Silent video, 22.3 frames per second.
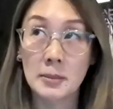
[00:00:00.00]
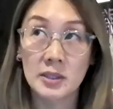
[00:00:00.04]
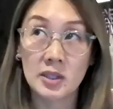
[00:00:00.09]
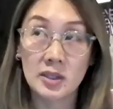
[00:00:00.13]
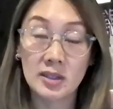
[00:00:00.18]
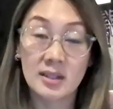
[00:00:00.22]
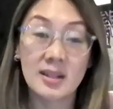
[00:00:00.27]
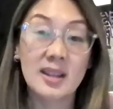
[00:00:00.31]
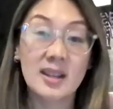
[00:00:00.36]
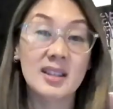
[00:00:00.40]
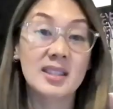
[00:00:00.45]

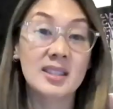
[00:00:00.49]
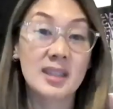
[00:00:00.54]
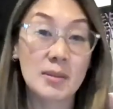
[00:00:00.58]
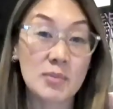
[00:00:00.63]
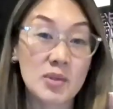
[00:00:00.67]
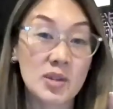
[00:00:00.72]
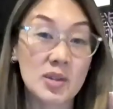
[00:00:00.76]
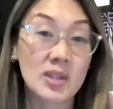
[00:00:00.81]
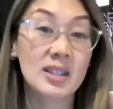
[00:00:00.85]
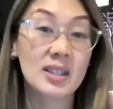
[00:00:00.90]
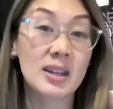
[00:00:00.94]
certain
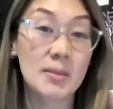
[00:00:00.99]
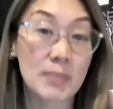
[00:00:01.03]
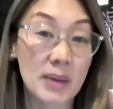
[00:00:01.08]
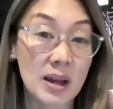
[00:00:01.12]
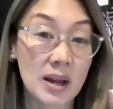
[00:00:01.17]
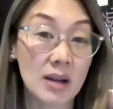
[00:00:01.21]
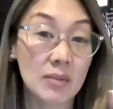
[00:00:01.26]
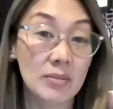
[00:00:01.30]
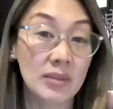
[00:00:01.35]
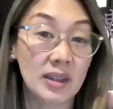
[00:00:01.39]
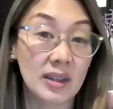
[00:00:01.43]
assumptions
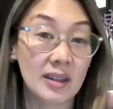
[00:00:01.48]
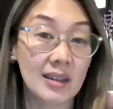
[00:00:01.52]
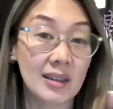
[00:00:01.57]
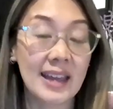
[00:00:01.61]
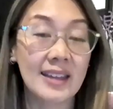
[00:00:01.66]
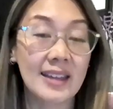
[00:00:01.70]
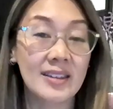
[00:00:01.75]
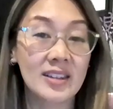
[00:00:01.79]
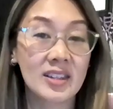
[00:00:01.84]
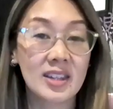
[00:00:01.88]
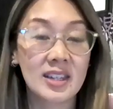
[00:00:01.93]
about me
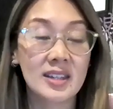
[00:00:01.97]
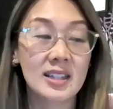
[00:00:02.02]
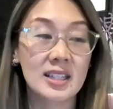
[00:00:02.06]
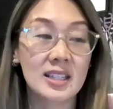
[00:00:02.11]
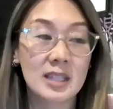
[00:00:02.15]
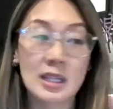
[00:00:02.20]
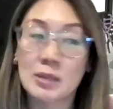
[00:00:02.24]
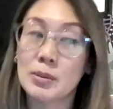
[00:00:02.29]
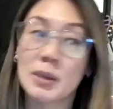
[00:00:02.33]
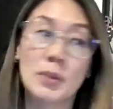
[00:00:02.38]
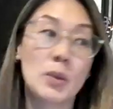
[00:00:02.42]
and the thing
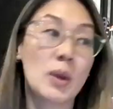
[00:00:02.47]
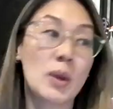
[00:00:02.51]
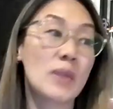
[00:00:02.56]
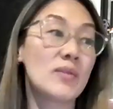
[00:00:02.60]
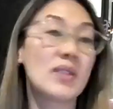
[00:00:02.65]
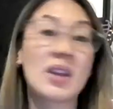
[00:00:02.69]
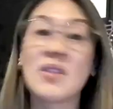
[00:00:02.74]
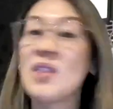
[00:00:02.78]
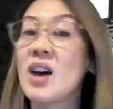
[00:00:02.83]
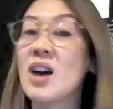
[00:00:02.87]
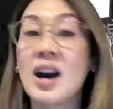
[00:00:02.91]
is these people
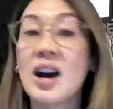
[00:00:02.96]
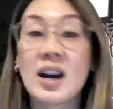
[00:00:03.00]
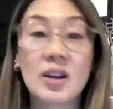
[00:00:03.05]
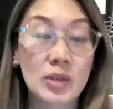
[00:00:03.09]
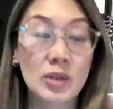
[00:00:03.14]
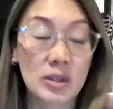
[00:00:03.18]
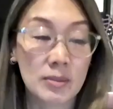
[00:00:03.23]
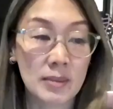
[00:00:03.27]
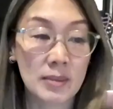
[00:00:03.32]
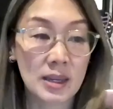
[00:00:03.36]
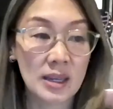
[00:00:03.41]
have never
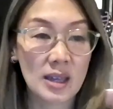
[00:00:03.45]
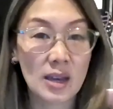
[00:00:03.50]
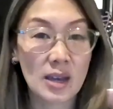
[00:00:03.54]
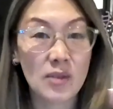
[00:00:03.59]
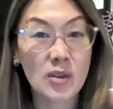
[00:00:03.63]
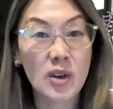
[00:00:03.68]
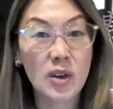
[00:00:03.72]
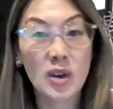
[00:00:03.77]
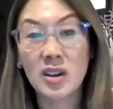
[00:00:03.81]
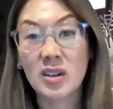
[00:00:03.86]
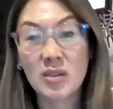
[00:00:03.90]
hung with me
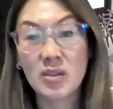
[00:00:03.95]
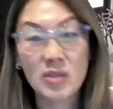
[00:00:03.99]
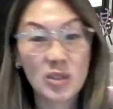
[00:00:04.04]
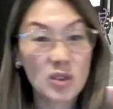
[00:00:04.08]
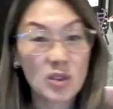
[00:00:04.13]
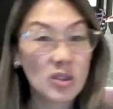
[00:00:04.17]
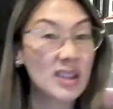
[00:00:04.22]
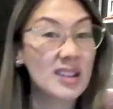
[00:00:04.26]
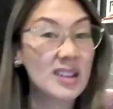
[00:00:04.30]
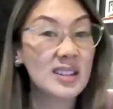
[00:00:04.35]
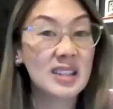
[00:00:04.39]
they've heard a
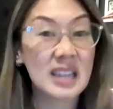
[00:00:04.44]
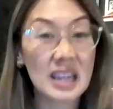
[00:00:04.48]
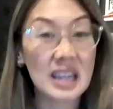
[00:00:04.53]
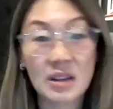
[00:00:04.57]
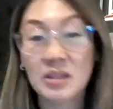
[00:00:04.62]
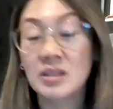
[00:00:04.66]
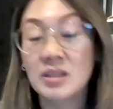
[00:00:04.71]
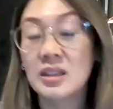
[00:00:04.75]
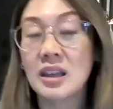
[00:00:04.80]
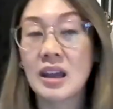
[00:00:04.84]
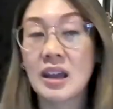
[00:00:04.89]
few things
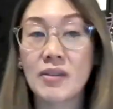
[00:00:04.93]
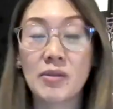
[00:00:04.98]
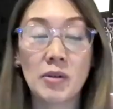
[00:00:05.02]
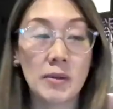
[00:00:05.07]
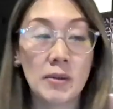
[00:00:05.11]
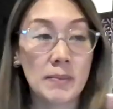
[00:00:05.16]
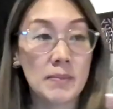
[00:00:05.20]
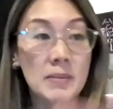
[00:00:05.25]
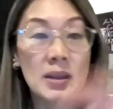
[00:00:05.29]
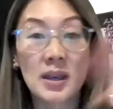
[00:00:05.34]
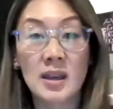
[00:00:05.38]
here and there
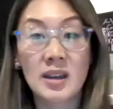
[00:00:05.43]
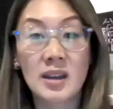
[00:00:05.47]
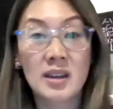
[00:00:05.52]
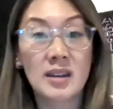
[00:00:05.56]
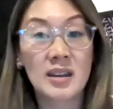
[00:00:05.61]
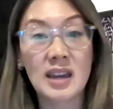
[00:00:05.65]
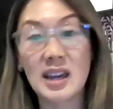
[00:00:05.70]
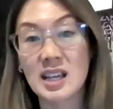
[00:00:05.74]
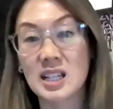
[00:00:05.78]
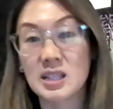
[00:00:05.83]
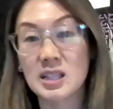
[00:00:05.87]
from
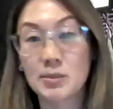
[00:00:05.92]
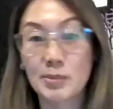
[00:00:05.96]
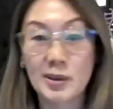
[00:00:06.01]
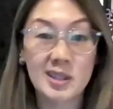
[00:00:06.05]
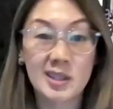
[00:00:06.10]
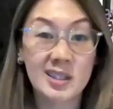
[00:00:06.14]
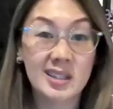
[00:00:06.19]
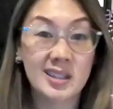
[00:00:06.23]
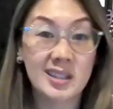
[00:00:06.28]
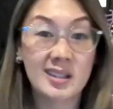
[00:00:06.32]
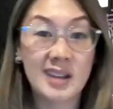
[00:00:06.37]
x
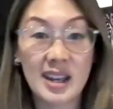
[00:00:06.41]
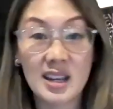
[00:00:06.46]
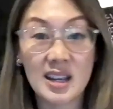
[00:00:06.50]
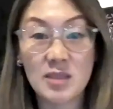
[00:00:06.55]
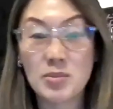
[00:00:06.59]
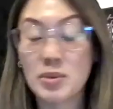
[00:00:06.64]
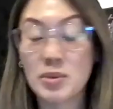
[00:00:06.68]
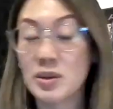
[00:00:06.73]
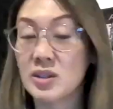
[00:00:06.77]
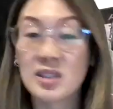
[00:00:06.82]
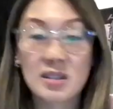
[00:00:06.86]
person
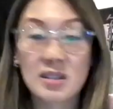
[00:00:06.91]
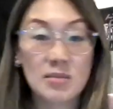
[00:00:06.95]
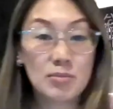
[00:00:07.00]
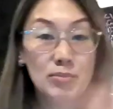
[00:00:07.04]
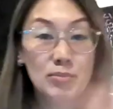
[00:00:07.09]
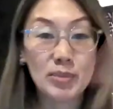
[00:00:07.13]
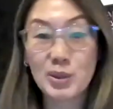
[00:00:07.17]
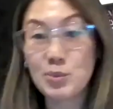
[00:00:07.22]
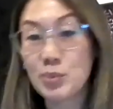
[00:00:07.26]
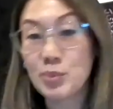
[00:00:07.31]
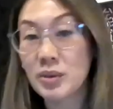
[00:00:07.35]
a
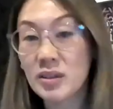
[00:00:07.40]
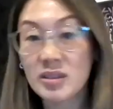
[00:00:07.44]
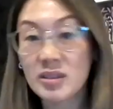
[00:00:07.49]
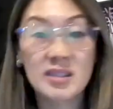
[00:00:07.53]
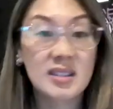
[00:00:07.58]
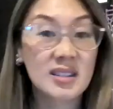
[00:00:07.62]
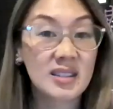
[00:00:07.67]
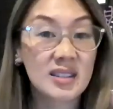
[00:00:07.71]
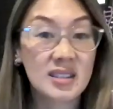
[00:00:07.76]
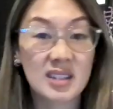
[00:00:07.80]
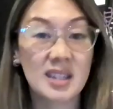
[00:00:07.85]
person b
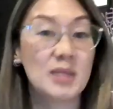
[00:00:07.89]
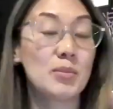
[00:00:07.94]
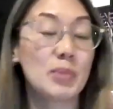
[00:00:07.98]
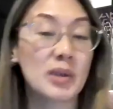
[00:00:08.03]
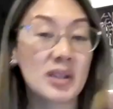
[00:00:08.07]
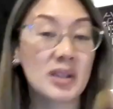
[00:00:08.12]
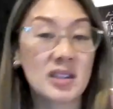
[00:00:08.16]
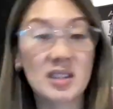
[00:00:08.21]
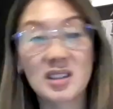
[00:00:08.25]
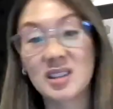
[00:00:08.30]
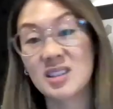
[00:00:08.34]
person c
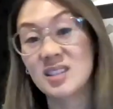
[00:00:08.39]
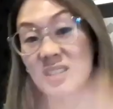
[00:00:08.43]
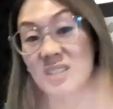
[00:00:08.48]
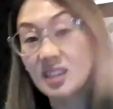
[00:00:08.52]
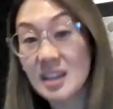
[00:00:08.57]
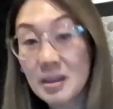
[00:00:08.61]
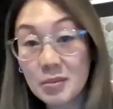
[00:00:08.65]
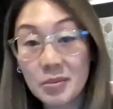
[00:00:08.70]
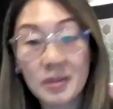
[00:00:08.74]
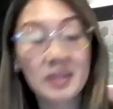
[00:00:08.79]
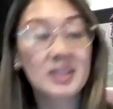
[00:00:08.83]
person
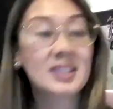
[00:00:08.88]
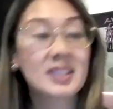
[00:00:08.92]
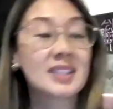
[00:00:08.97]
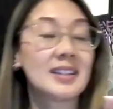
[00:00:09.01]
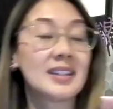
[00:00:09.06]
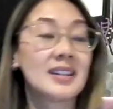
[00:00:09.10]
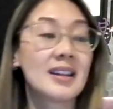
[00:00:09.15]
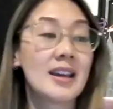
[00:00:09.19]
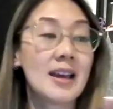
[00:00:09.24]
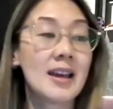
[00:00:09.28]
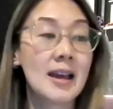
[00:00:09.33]
z
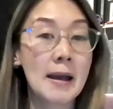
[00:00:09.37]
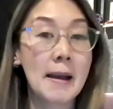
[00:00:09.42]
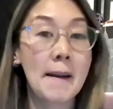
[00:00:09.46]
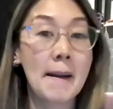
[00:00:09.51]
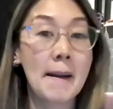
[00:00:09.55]
person